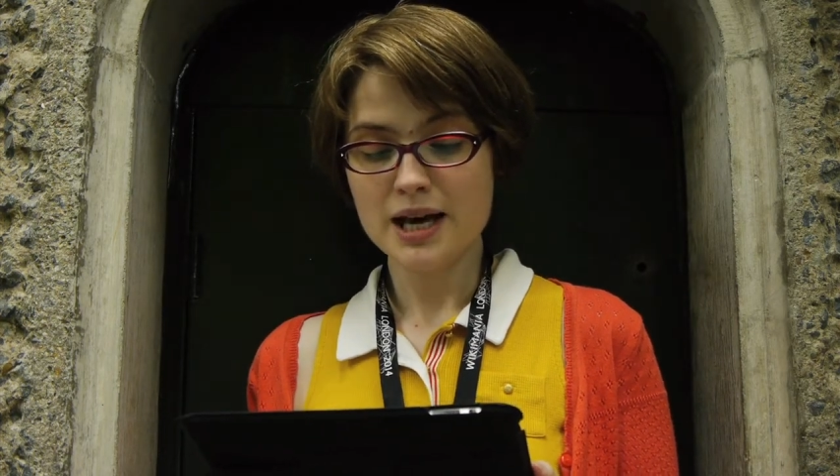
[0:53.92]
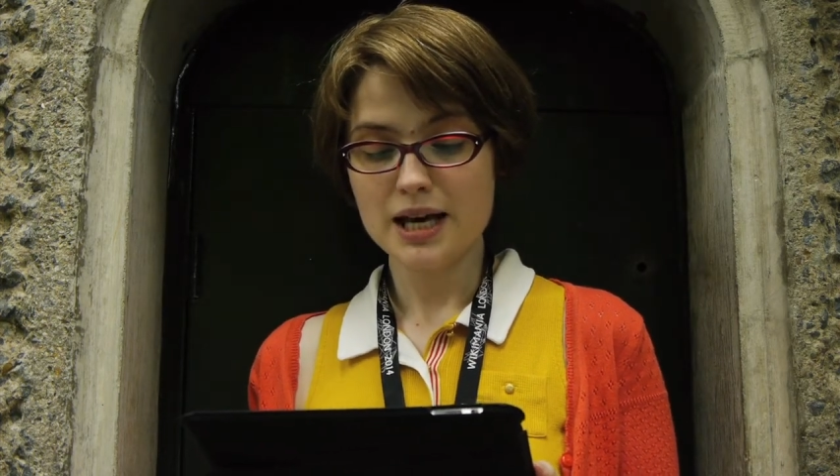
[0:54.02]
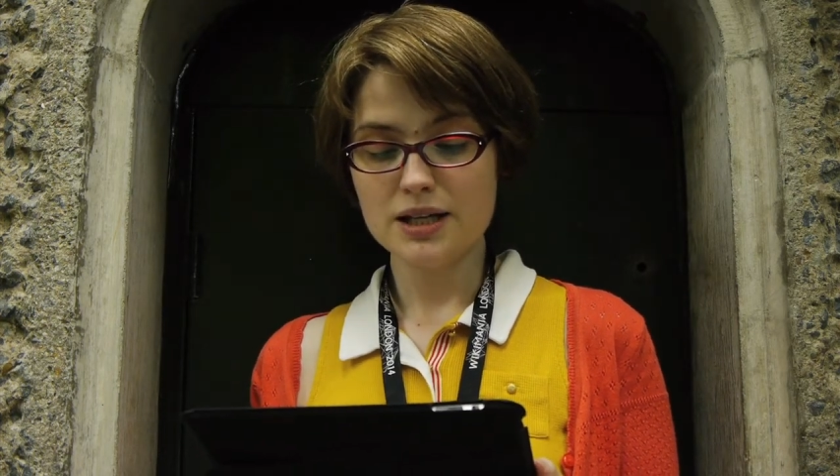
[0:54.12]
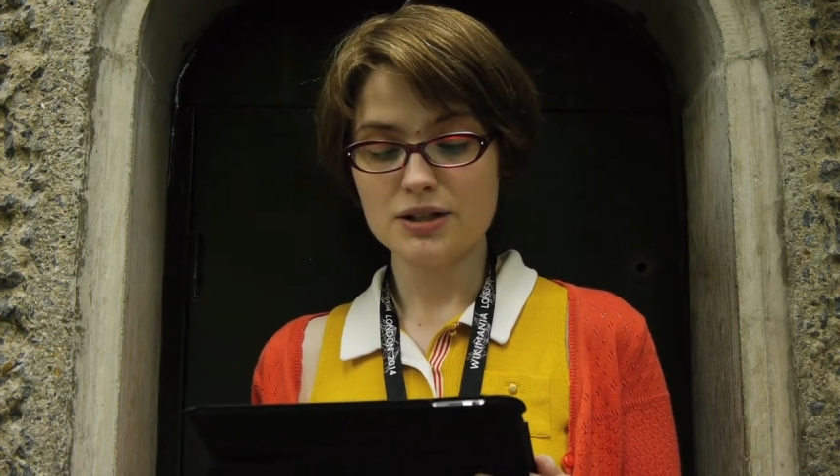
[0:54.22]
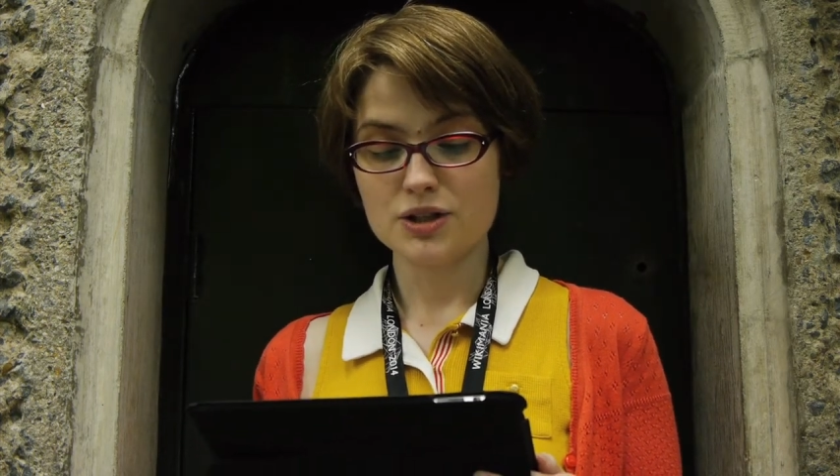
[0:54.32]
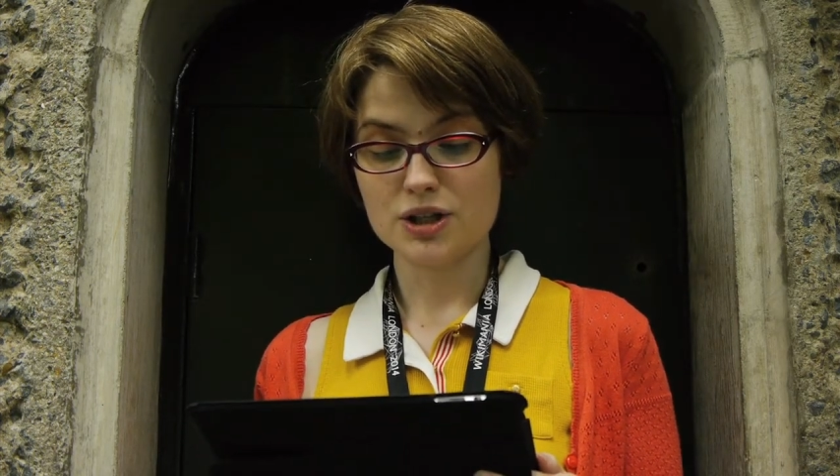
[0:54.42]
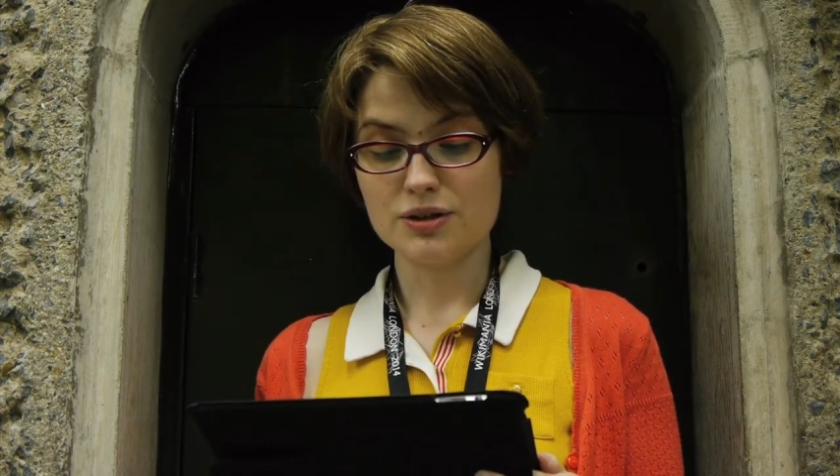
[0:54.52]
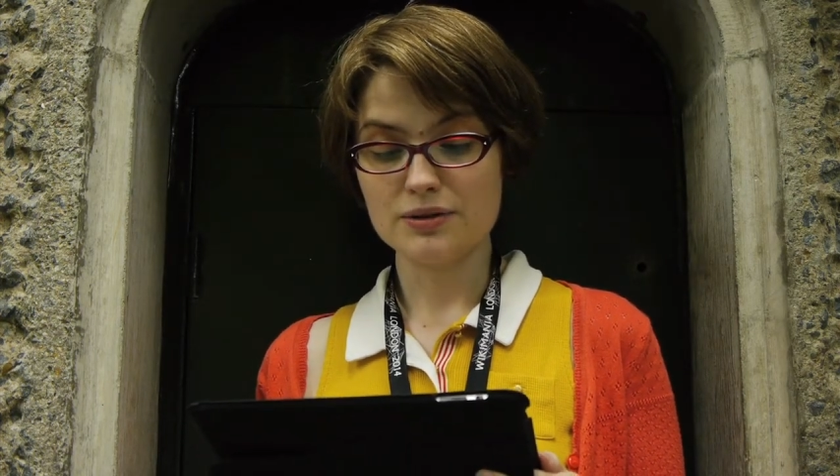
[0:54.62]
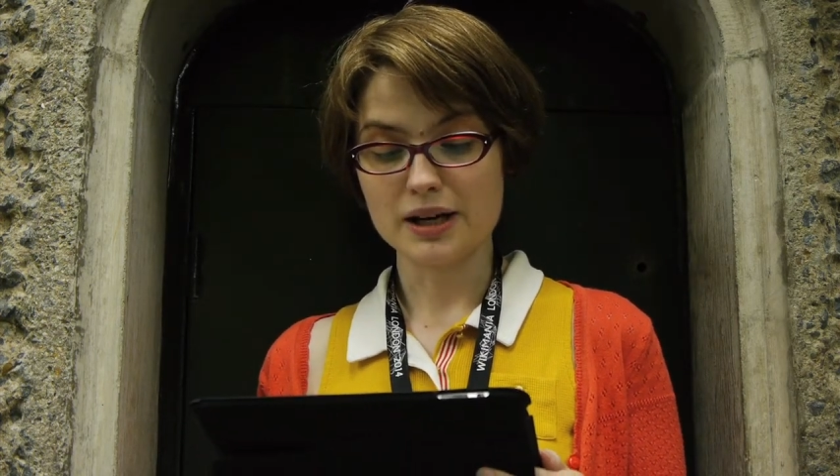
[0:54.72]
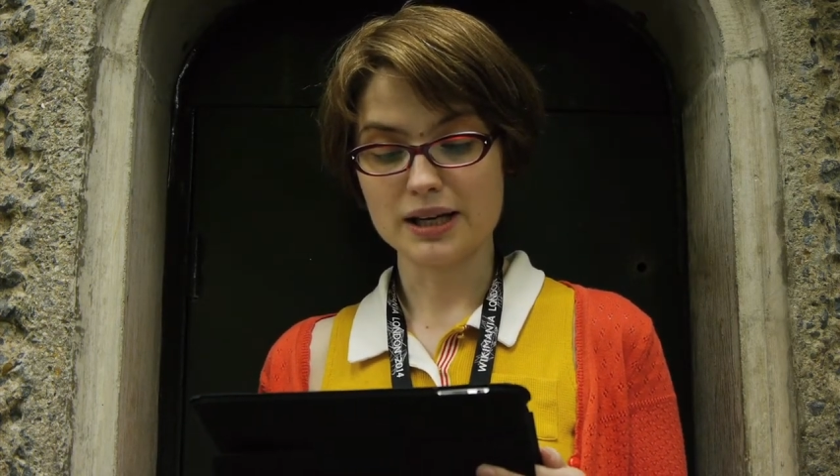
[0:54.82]
In
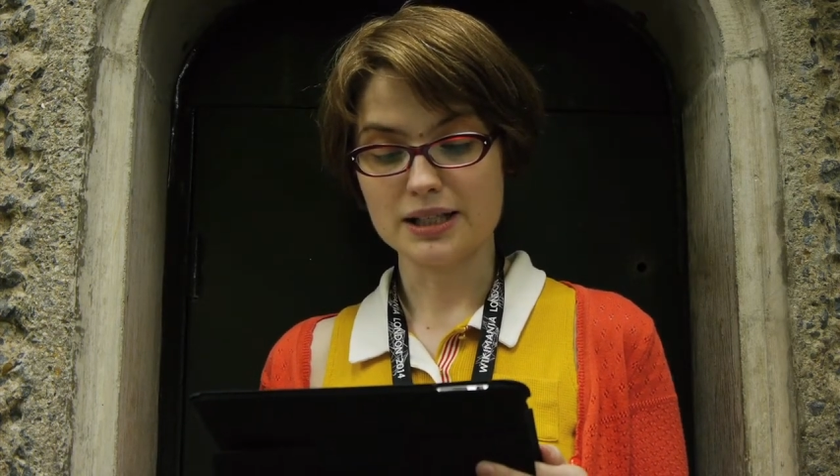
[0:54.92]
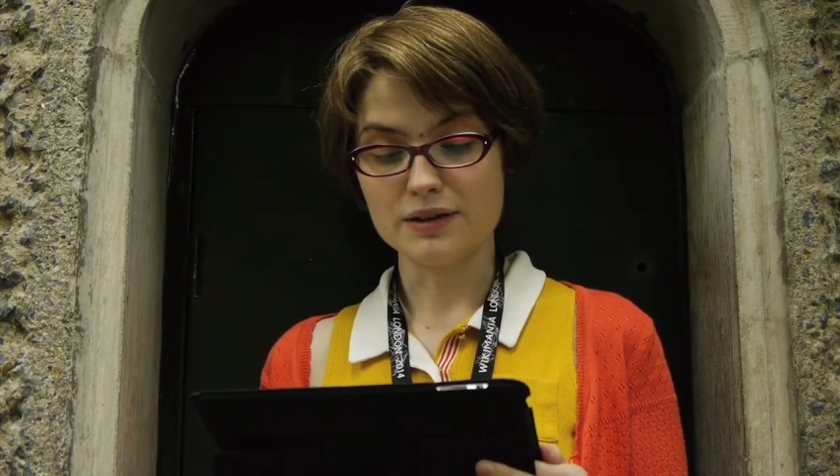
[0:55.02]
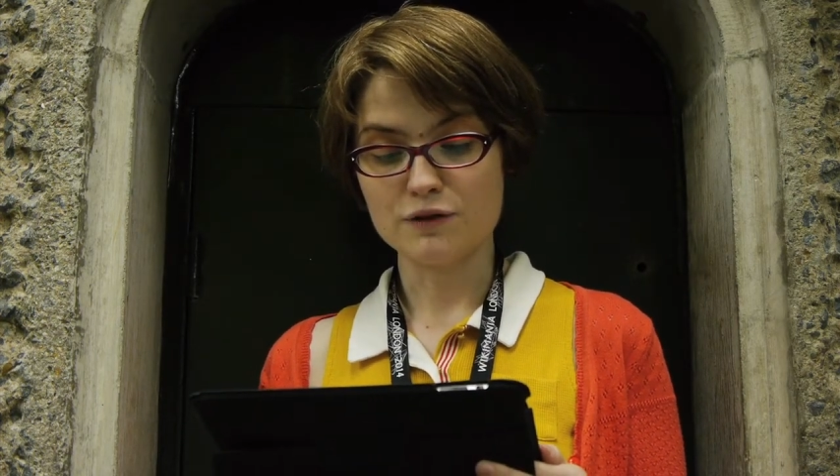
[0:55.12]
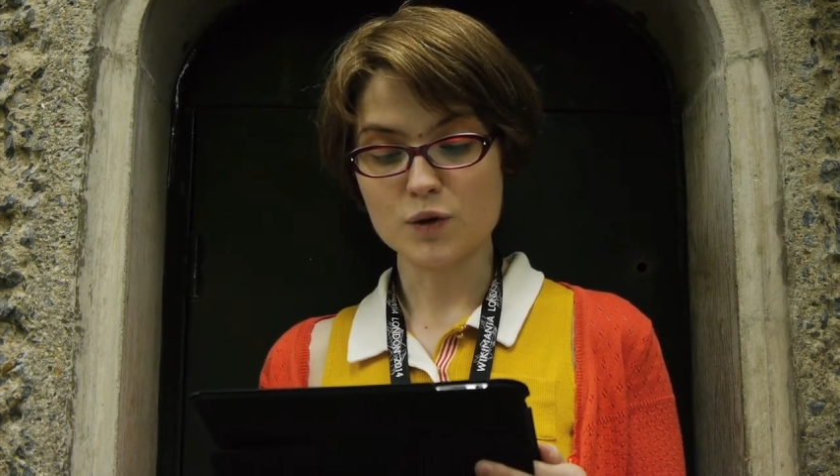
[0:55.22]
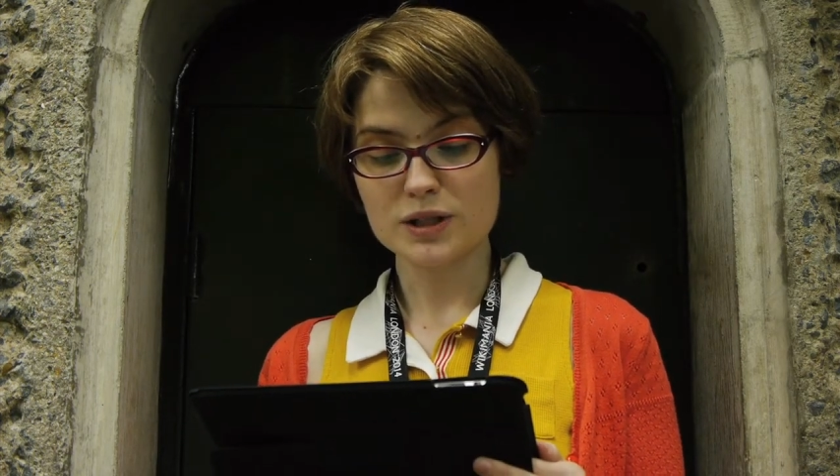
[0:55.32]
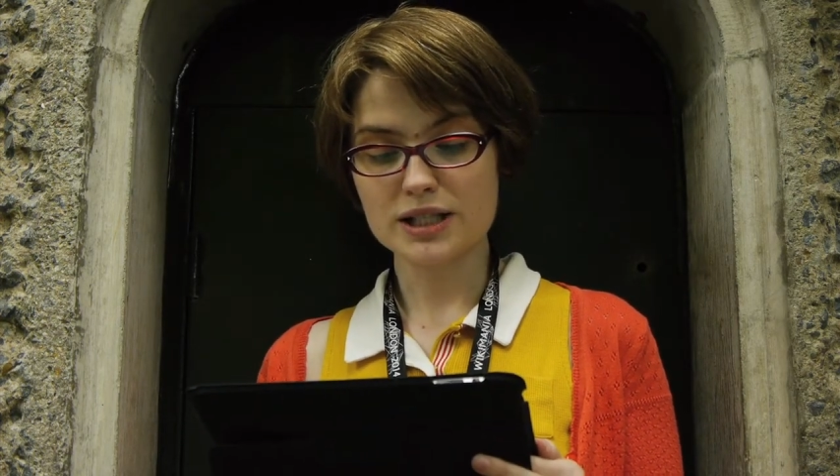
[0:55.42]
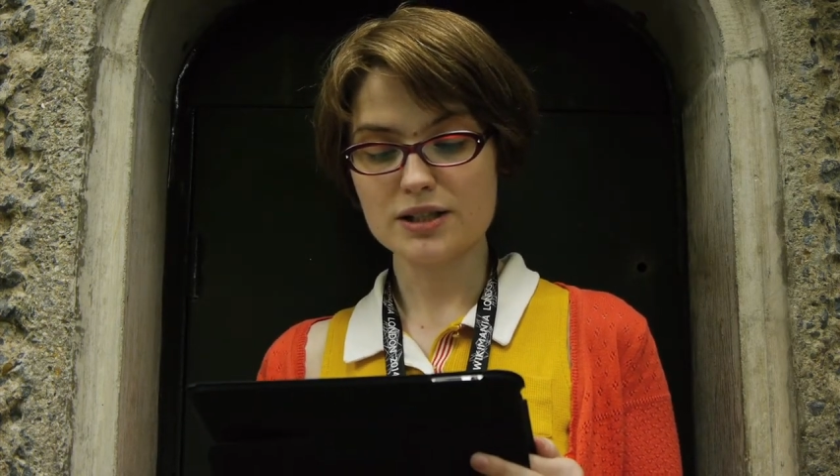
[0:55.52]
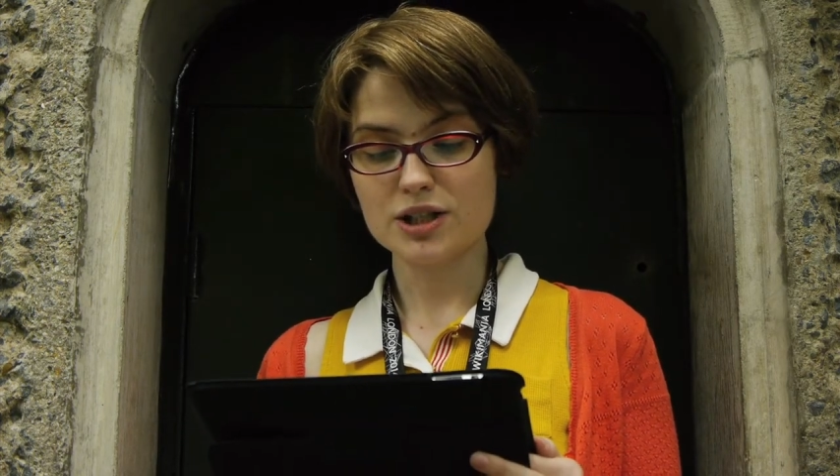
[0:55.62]
June 1940,